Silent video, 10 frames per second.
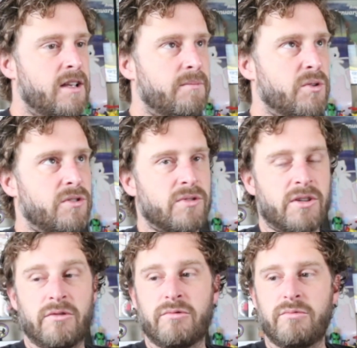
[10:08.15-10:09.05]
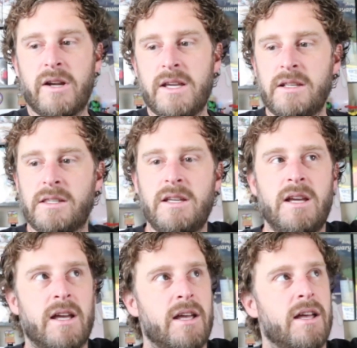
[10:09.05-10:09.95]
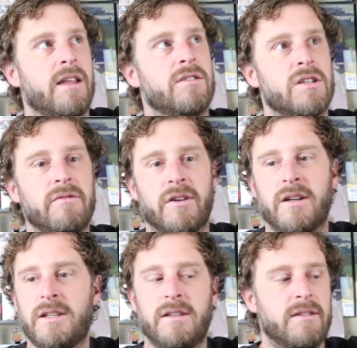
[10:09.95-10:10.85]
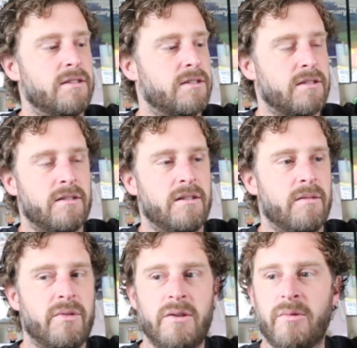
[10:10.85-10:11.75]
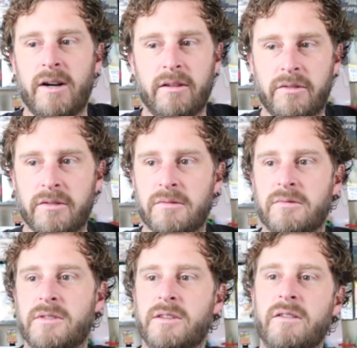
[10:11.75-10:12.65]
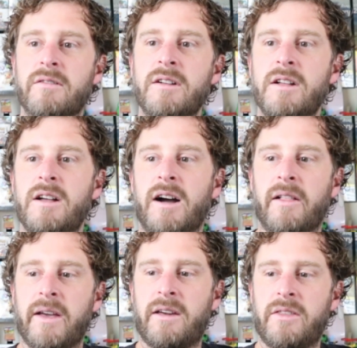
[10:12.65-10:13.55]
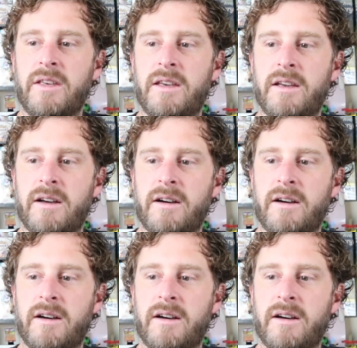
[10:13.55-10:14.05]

Mewtwo's crazy and Giovanni is a pretty wild dude. So I like the